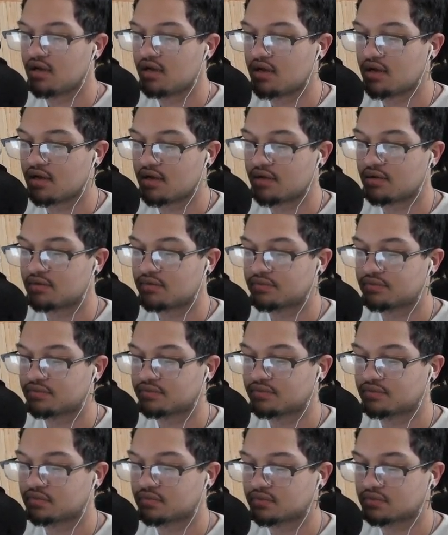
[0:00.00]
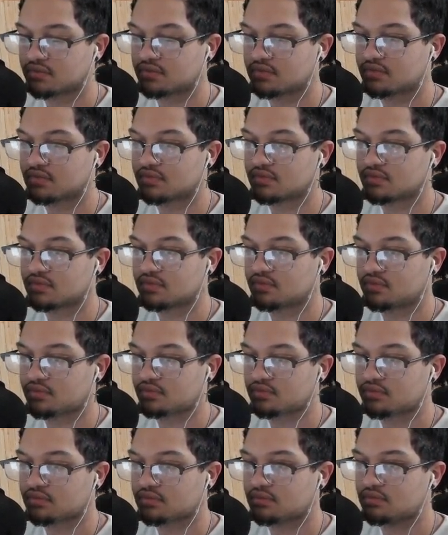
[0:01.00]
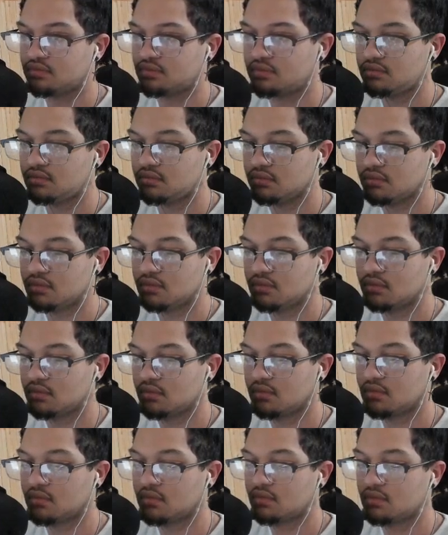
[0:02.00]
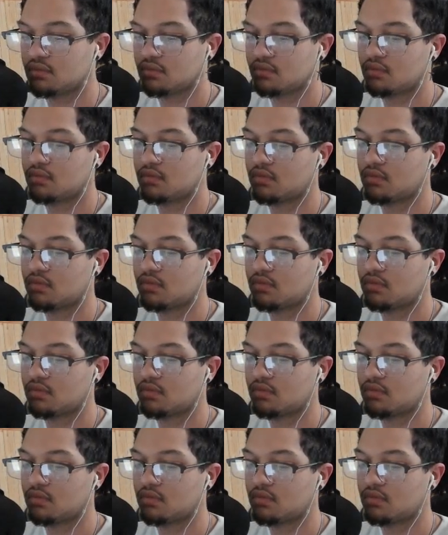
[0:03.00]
Nobody speaks.